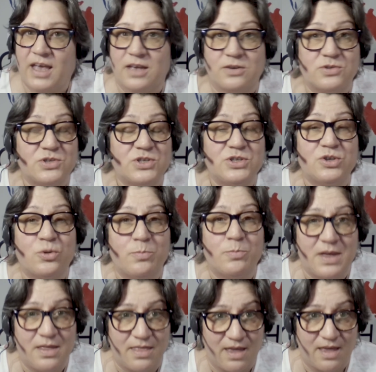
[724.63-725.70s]
It'll still
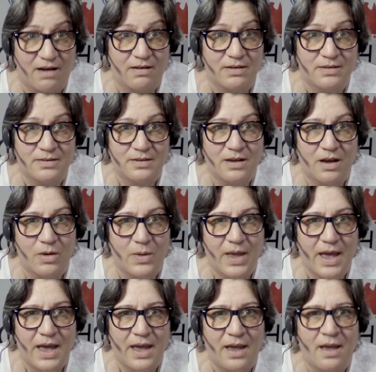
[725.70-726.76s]
be there,
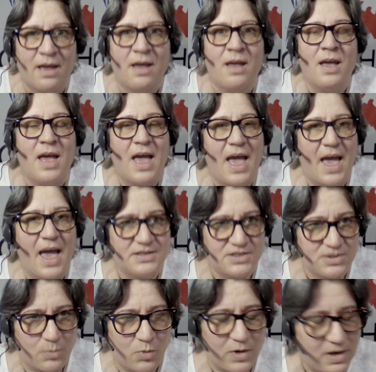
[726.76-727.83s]
okay? As
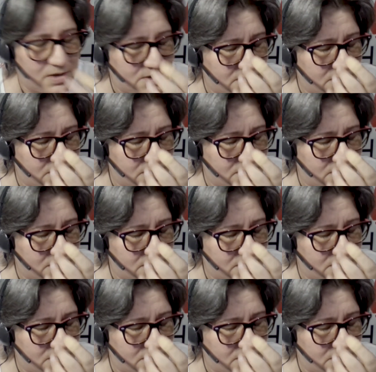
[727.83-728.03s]
someone else